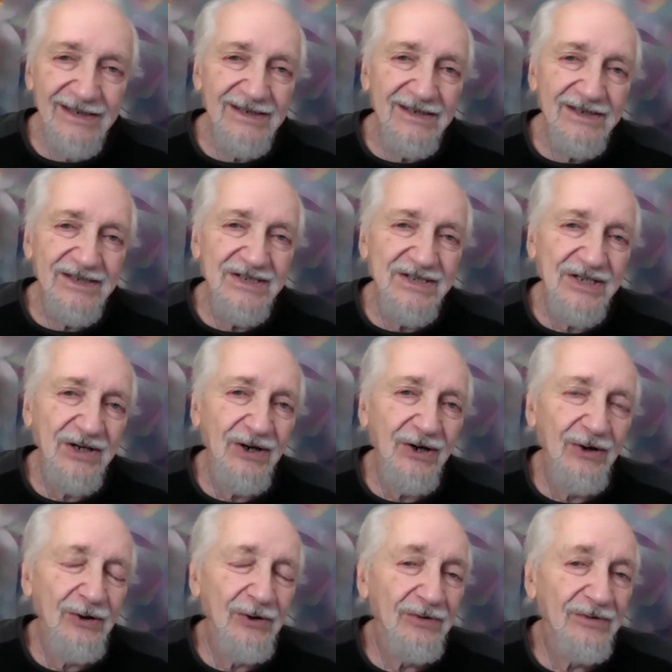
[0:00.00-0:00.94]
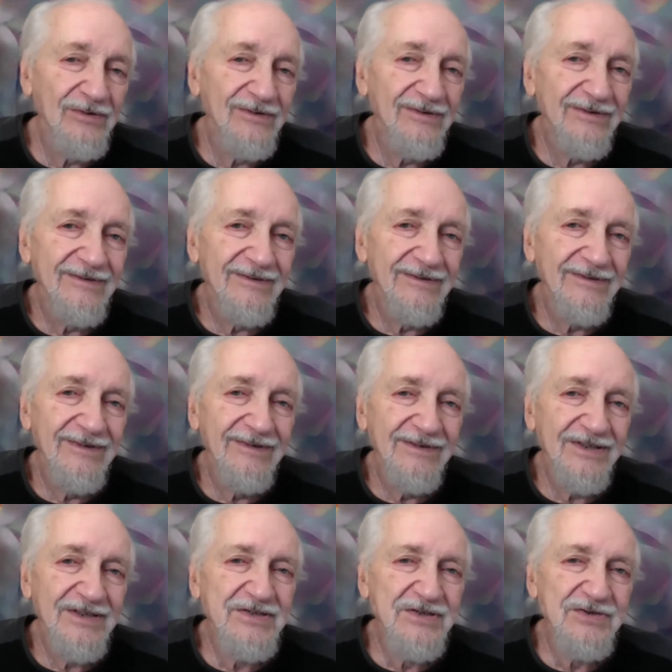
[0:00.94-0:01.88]
So
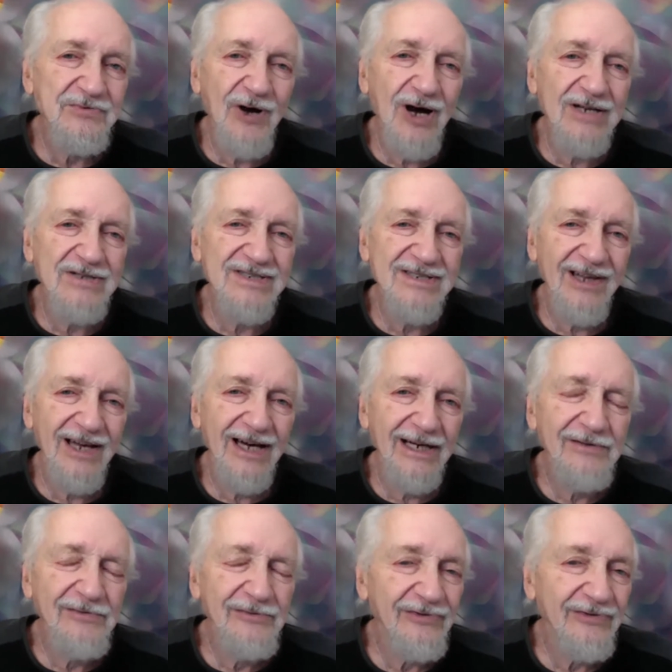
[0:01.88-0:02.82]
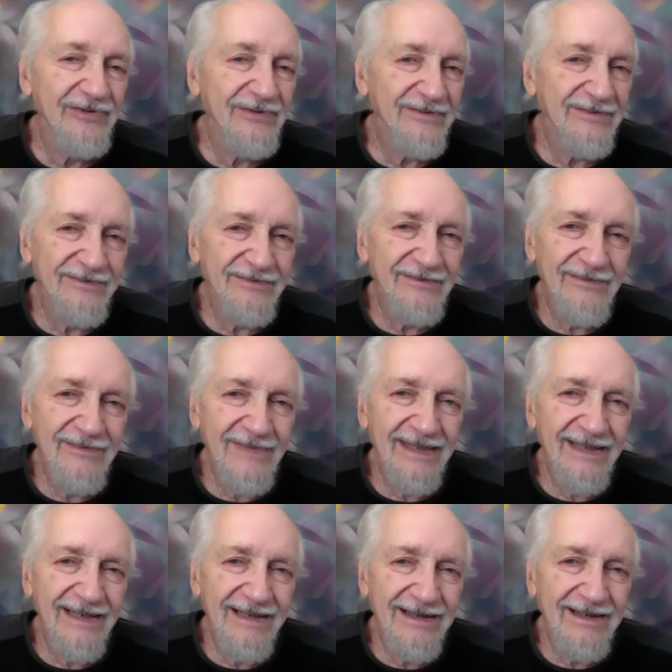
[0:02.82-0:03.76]
this is Ron's life
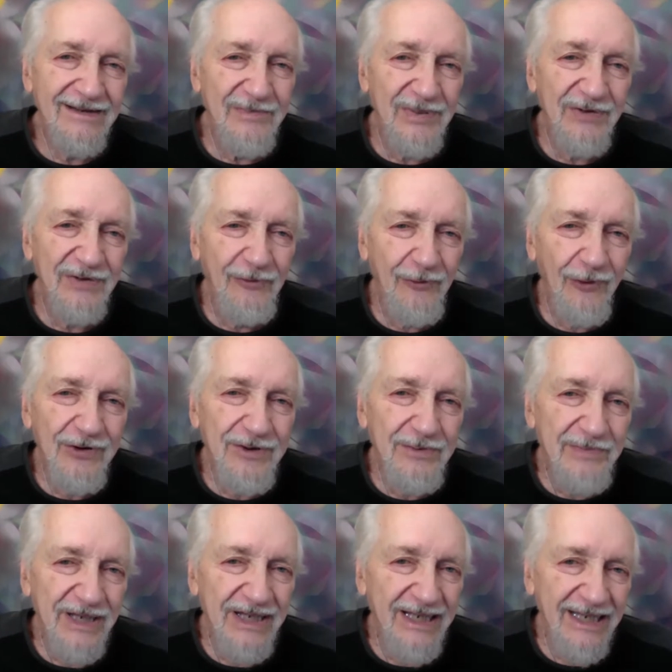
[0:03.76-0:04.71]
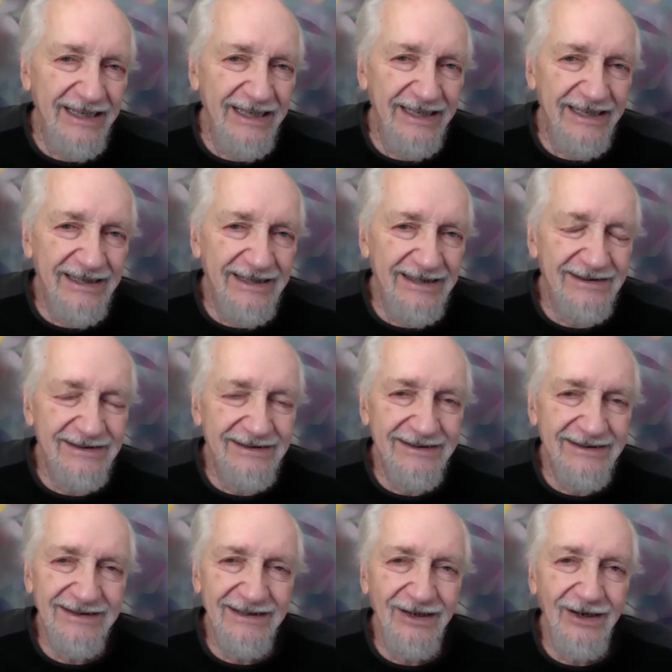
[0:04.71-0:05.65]
before the beginning
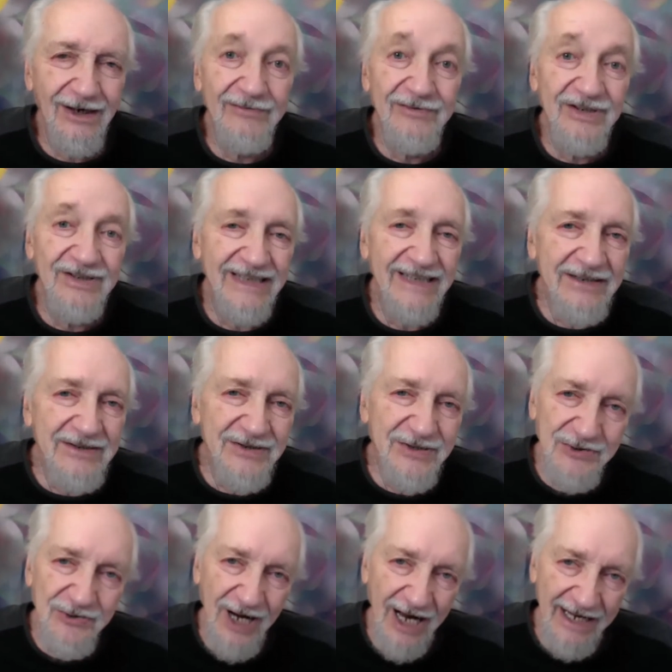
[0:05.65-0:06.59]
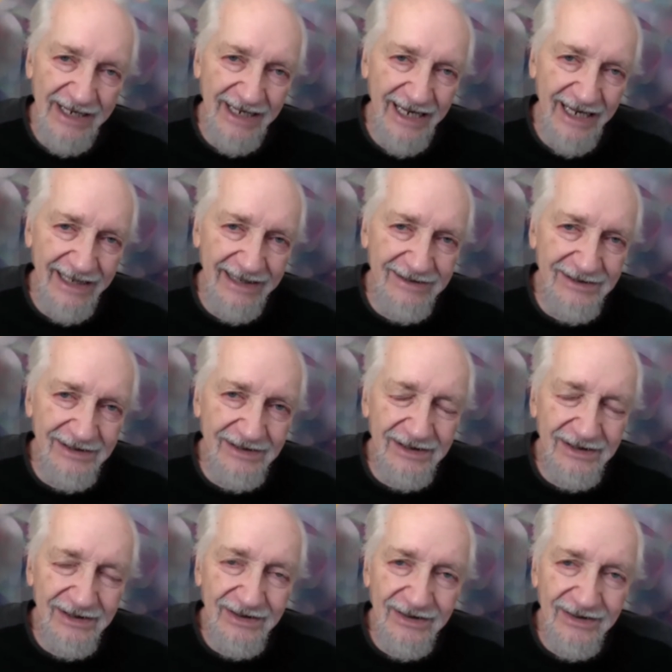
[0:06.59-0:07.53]
of the next triad,
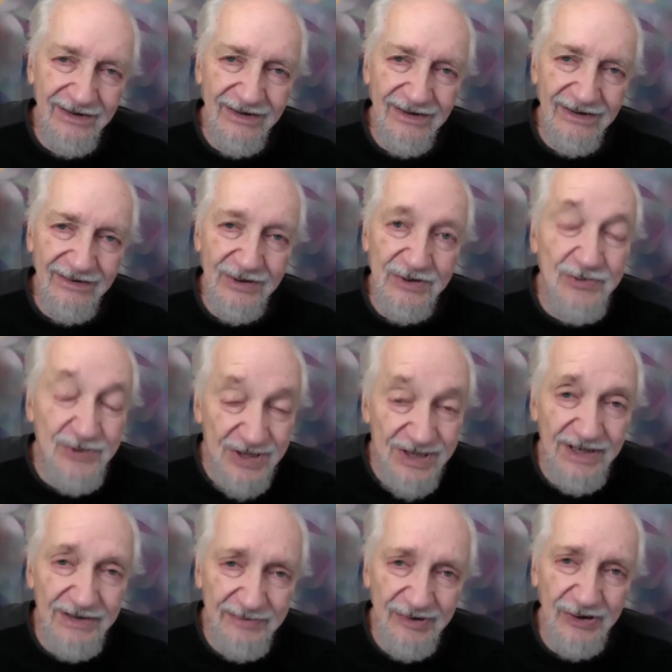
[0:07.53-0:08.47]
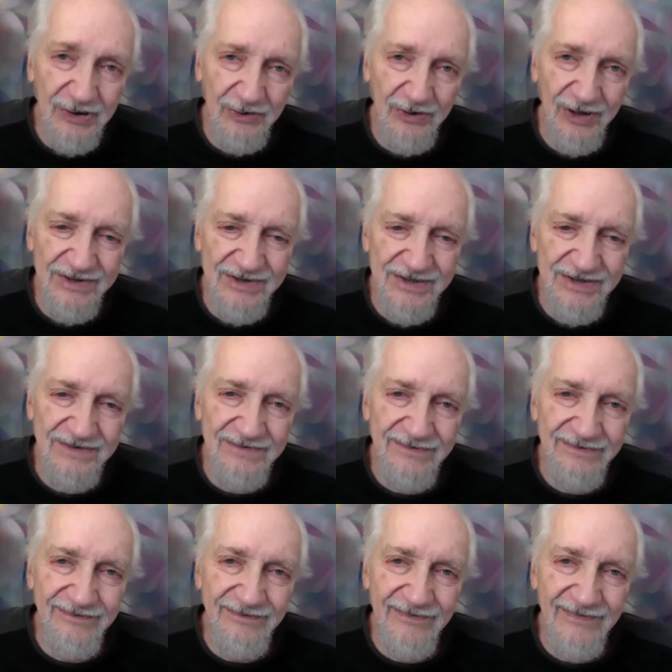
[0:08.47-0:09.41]
which was given to us,
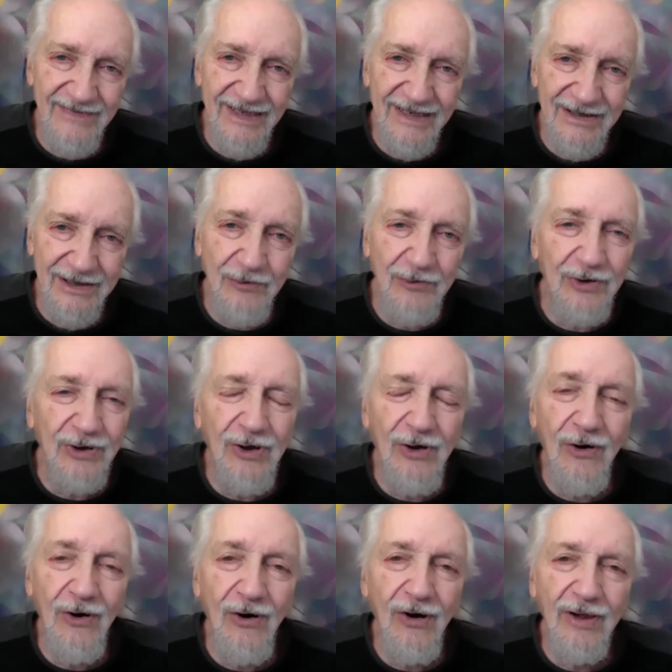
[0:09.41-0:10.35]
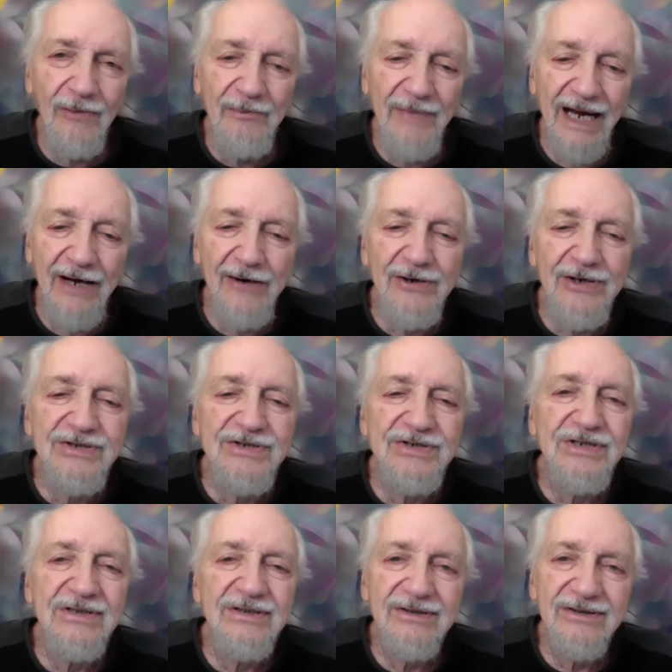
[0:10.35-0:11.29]
that we'll call marriage
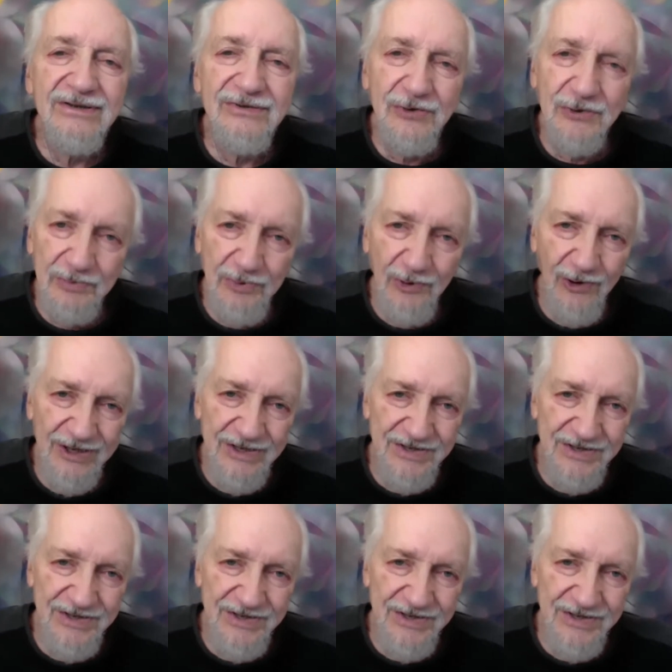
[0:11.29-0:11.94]
2.0.